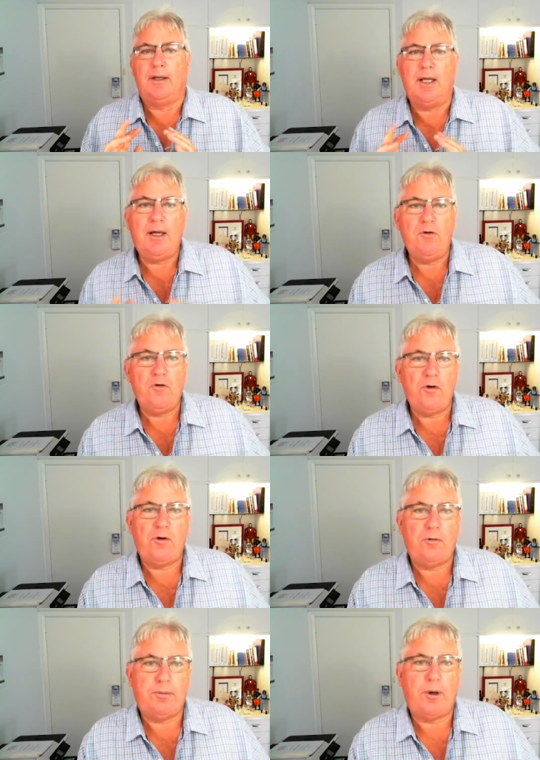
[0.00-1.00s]

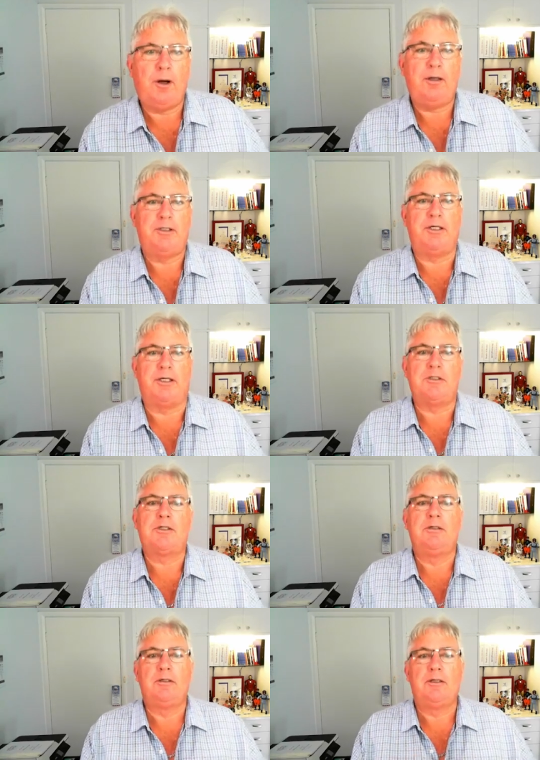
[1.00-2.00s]
Internal
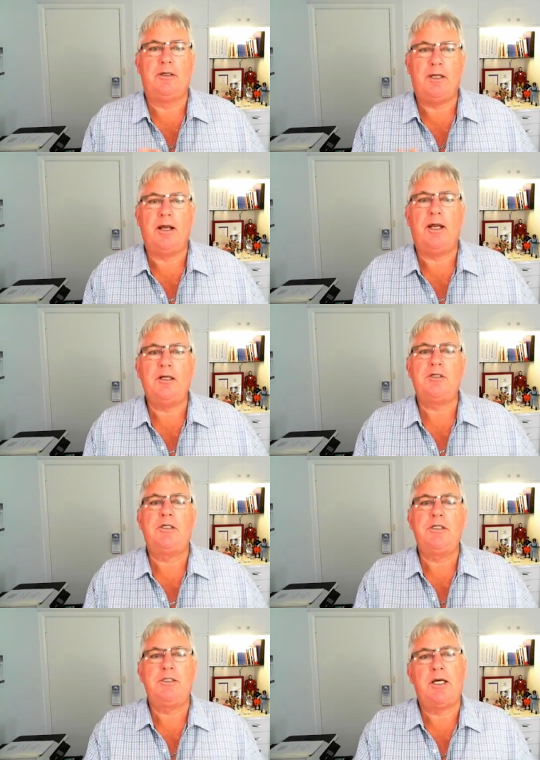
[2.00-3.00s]
politics can
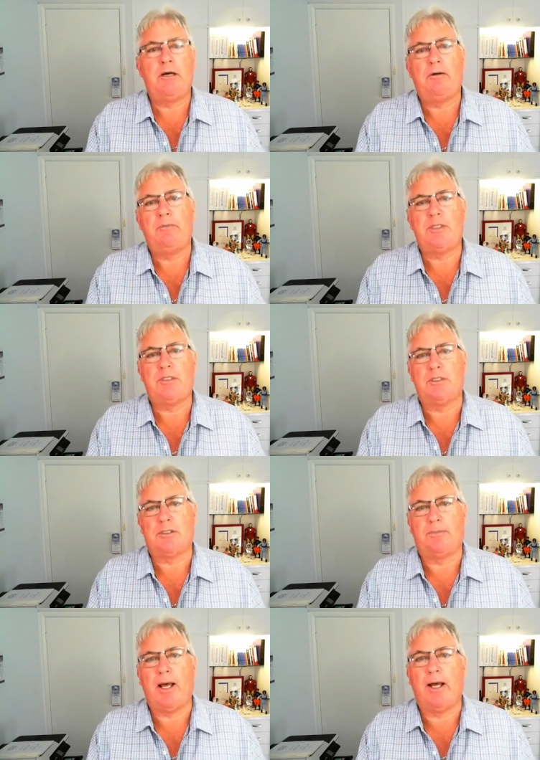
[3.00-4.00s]
actually tear a business
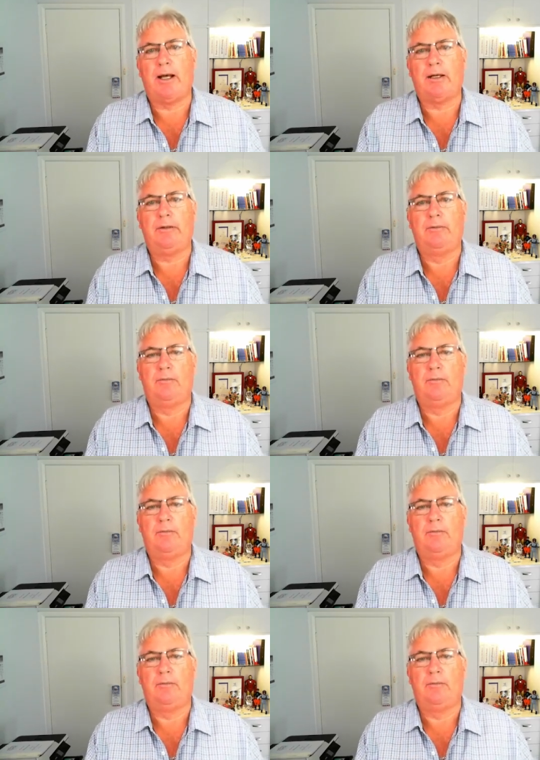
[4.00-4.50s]
apart.